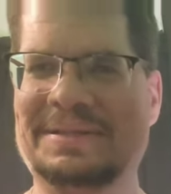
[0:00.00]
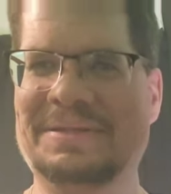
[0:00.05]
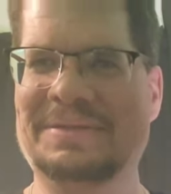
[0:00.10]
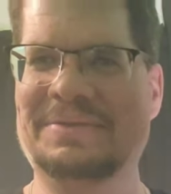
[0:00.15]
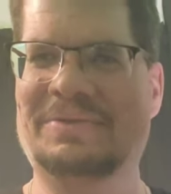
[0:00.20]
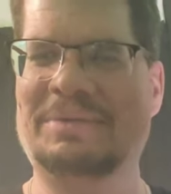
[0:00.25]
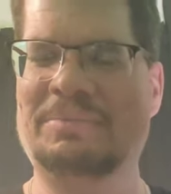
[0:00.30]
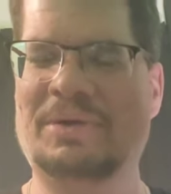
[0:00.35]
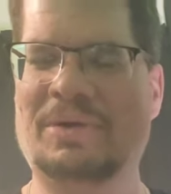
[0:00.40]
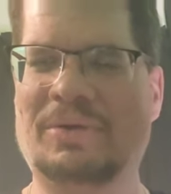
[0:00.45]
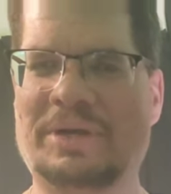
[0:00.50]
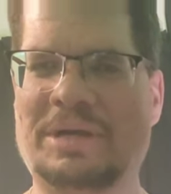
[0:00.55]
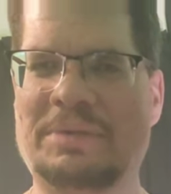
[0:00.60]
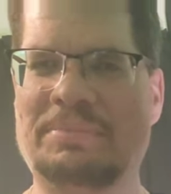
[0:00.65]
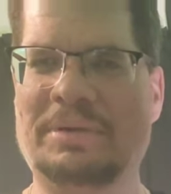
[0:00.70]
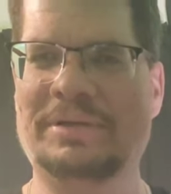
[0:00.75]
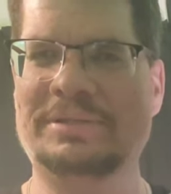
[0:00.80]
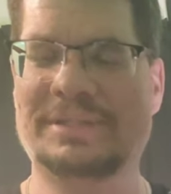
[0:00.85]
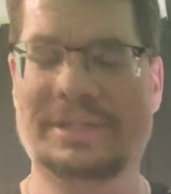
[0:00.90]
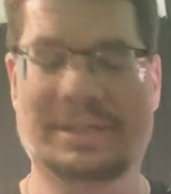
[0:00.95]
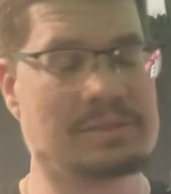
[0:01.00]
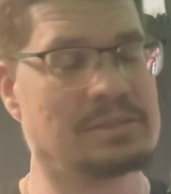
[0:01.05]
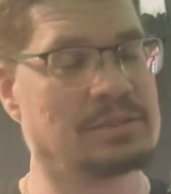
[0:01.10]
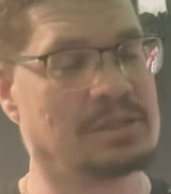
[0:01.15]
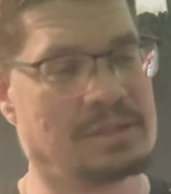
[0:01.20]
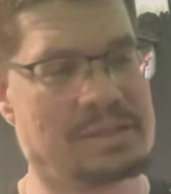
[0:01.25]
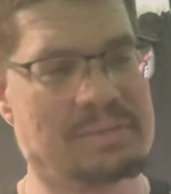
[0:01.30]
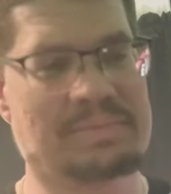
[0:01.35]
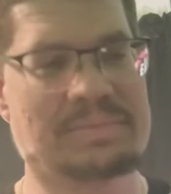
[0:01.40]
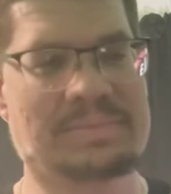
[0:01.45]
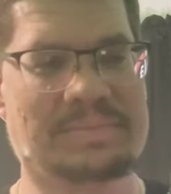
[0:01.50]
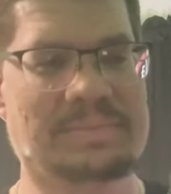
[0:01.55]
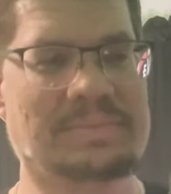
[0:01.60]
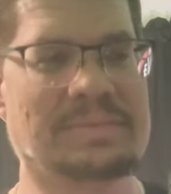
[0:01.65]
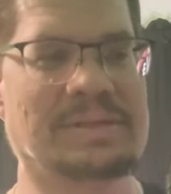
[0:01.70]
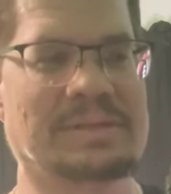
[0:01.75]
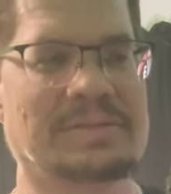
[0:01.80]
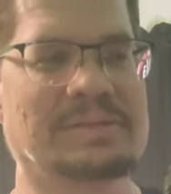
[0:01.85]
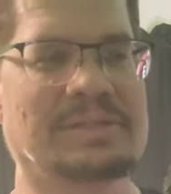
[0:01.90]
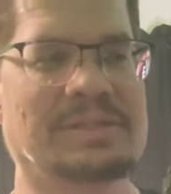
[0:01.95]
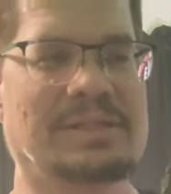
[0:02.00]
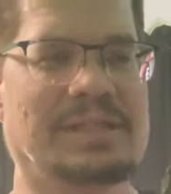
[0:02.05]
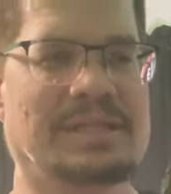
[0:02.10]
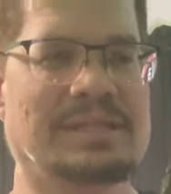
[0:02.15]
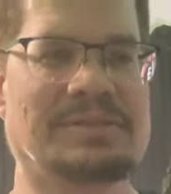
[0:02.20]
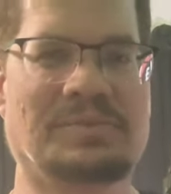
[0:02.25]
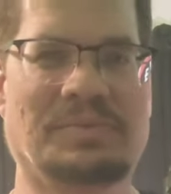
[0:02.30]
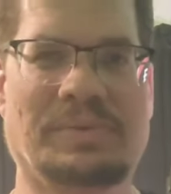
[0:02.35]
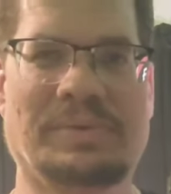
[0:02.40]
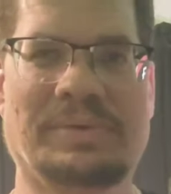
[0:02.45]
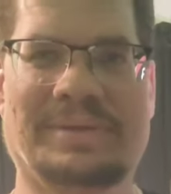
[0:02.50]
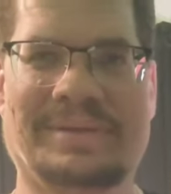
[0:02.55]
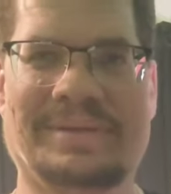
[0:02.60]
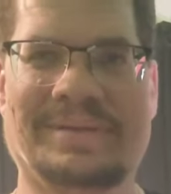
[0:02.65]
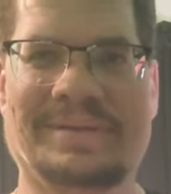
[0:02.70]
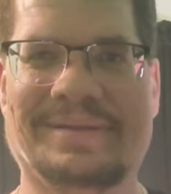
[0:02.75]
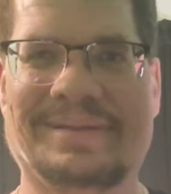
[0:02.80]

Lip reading: Grandma and Grandpa? She goes, yeah. And he goes, yeah, that's the one.